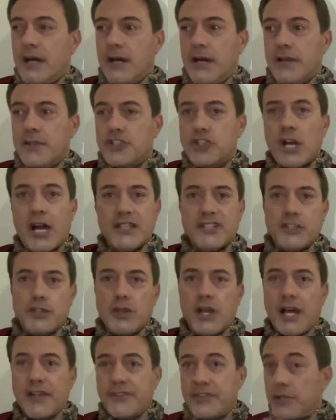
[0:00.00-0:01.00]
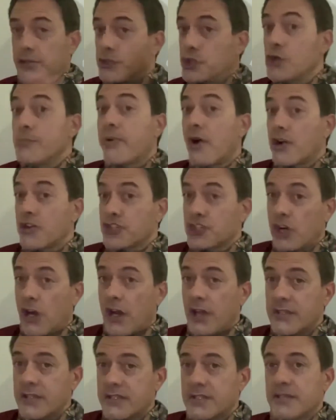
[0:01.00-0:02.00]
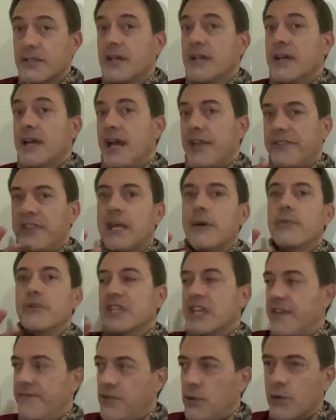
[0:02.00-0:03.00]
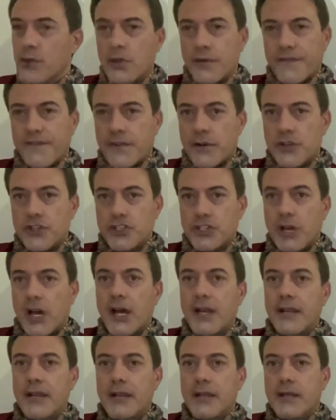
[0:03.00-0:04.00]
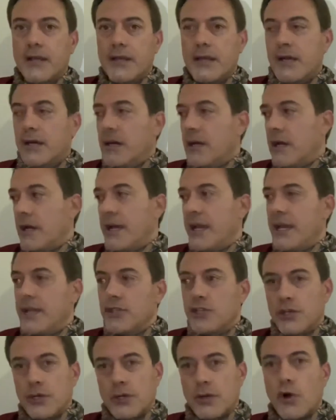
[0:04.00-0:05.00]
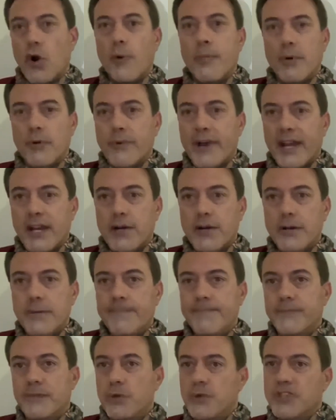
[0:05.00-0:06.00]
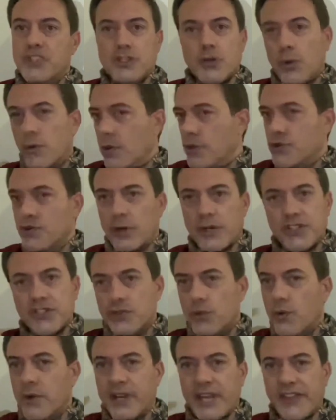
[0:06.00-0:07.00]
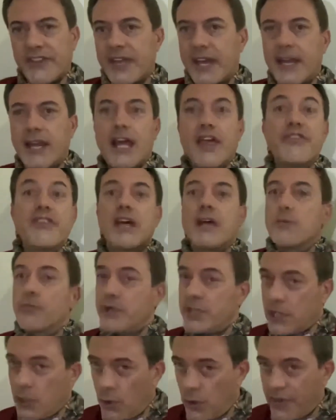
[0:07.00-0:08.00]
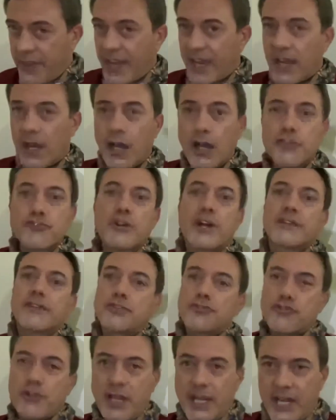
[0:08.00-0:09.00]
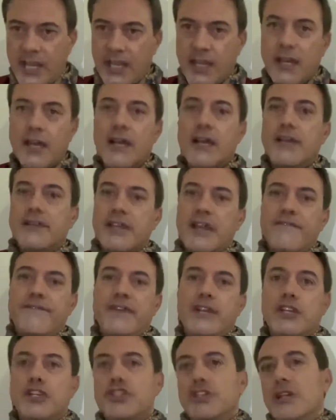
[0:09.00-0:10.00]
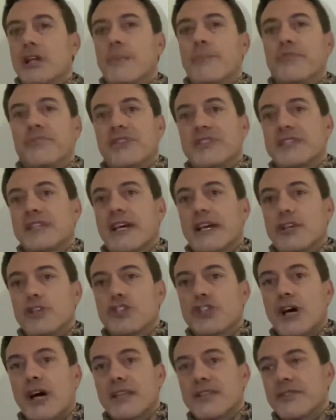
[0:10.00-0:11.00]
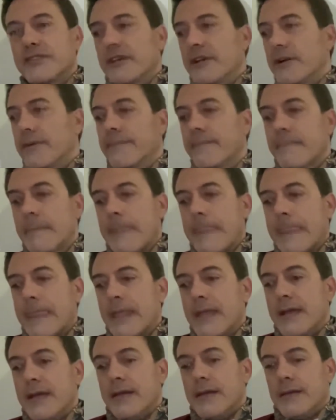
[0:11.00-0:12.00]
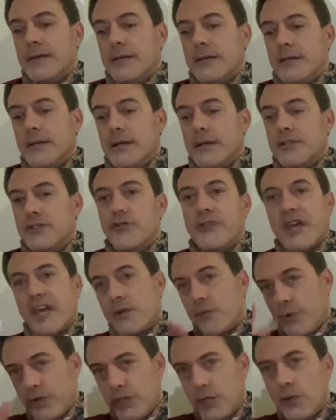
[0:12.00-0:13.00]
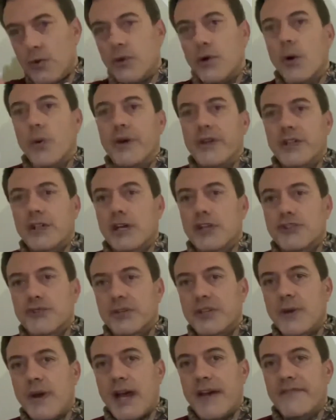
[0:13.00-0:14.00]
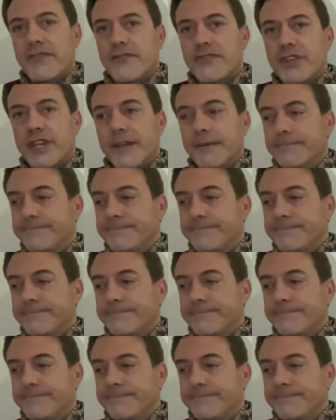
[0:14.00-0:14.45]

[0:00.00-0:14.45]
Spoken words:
shots that you got there, 2-part shots, and they would give you your first shot in your home of record. You would just go to a drugstore and get that, and then when you go to that contractor training, they finish it up with the second shots there, so that when you go in country, you have everything.